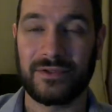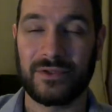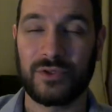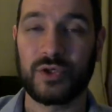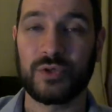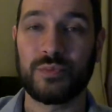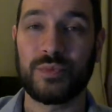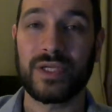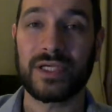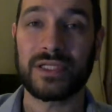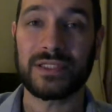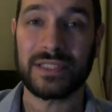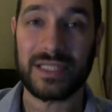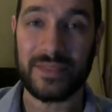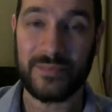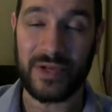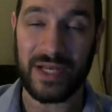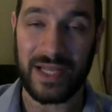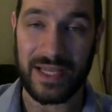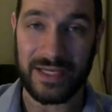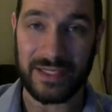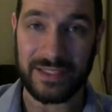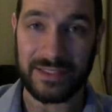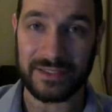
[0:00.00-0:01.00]
could be
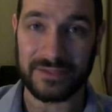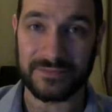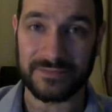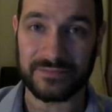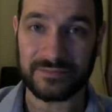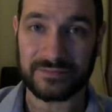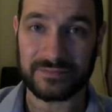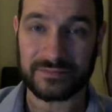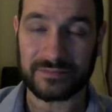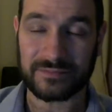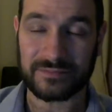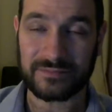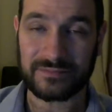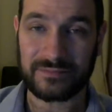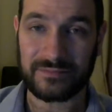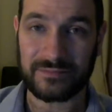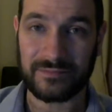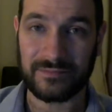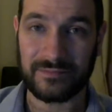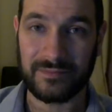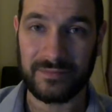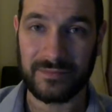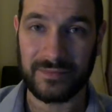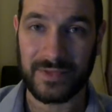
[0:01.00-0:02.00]
eliminated.
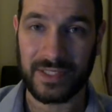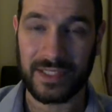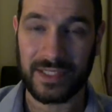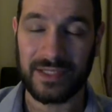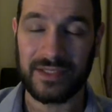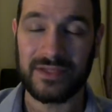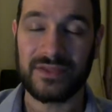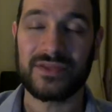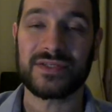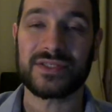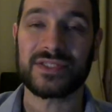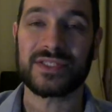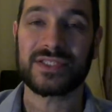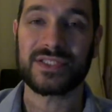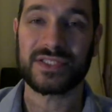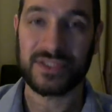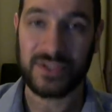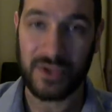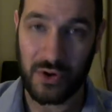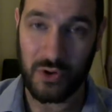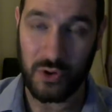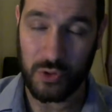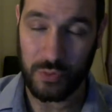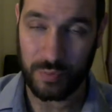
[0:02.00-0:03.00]
The
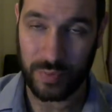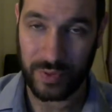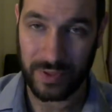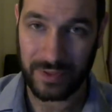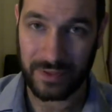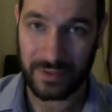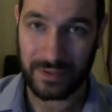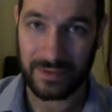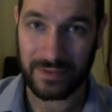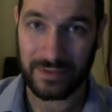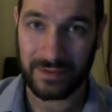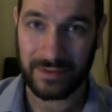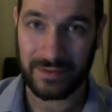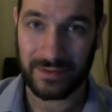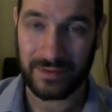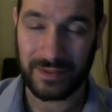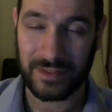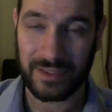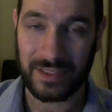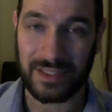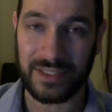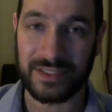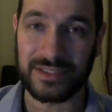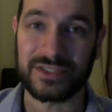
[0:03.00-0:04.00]
scope
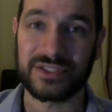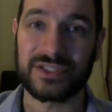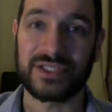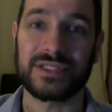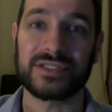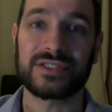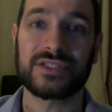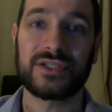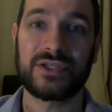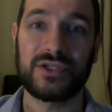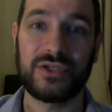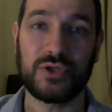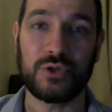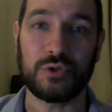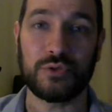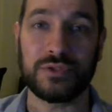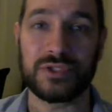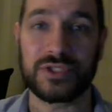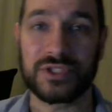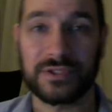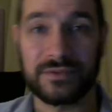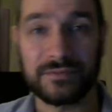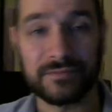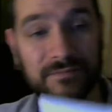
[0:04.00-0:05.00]
is just
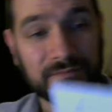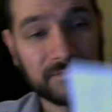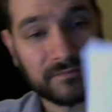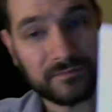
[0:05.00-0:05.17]
huge.